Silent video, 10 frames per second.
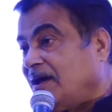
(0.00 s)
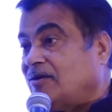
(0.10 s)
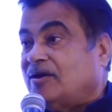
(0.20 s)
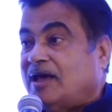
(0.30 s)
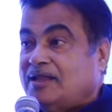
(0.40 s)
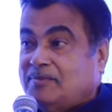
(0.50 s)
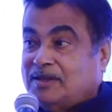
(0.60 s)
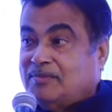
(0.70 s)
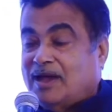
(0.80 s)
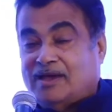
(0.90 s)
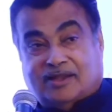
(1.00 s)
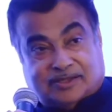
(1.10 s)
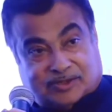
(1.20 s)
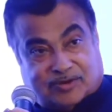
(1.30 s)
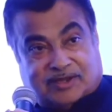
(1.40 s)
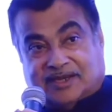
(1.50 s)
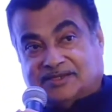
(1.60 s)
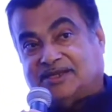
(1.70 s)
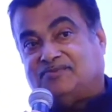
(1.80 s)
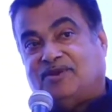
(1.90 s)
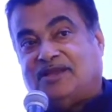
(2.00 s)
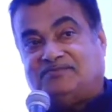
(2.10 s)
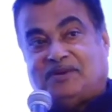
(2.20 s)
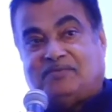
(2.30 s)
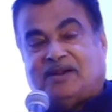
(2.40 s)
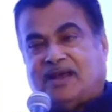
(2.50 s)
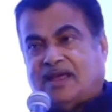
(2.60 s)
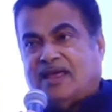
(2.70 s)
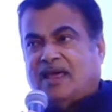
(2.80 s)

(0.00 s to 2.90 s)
Our aluminum ion also a successful experiment.